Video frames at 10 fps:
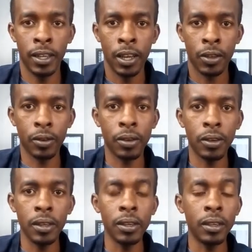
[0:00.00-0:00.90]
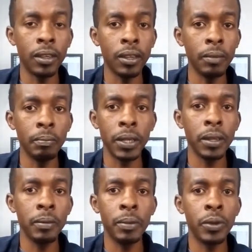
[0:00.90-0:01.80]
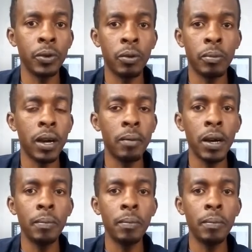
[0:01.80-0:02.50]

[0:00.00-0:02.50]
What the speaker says: You got it on, baby. Your mama